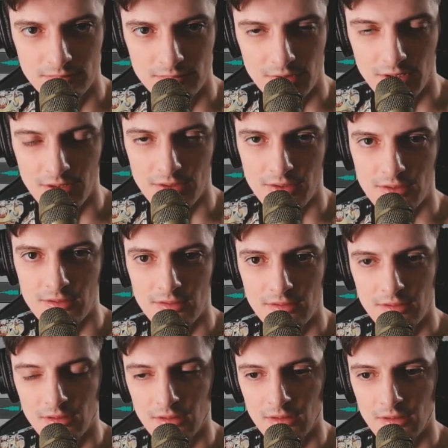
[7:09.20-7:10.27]
is
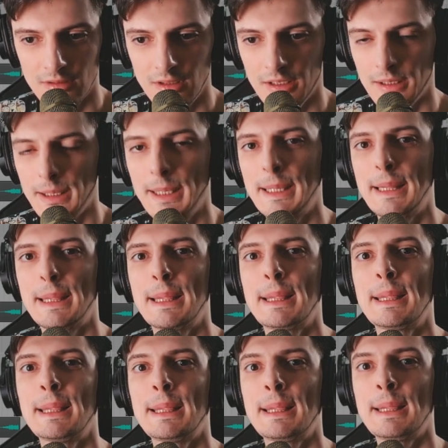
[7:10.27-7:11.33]
like
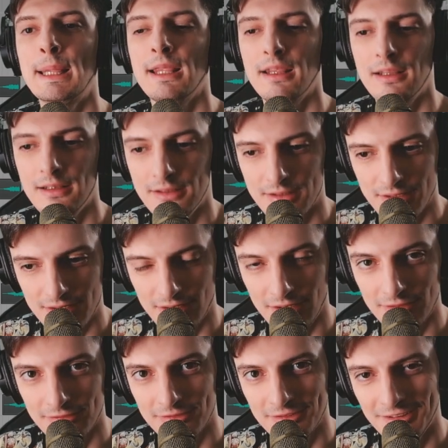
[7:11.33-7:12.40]

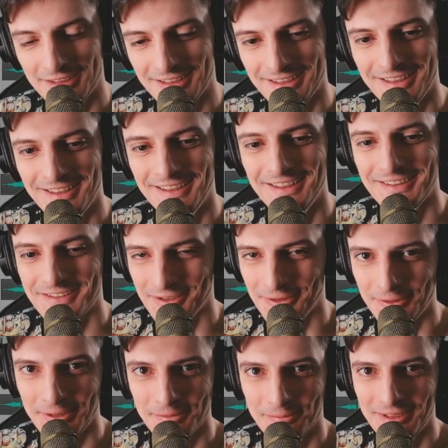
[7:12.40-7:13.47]
stuff.
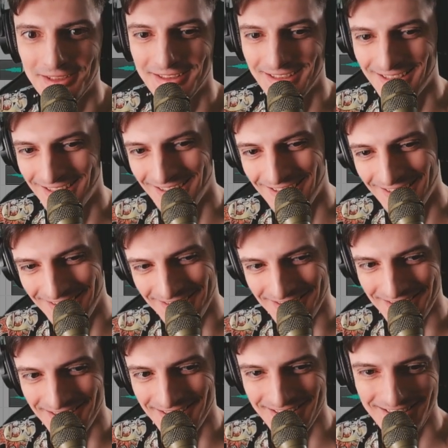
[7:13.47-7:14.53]
Sorry, I'm bad in
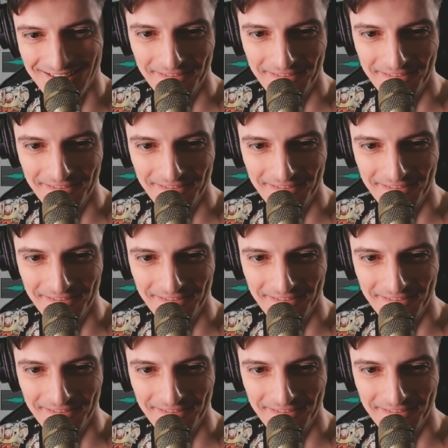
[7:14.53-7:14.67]
this.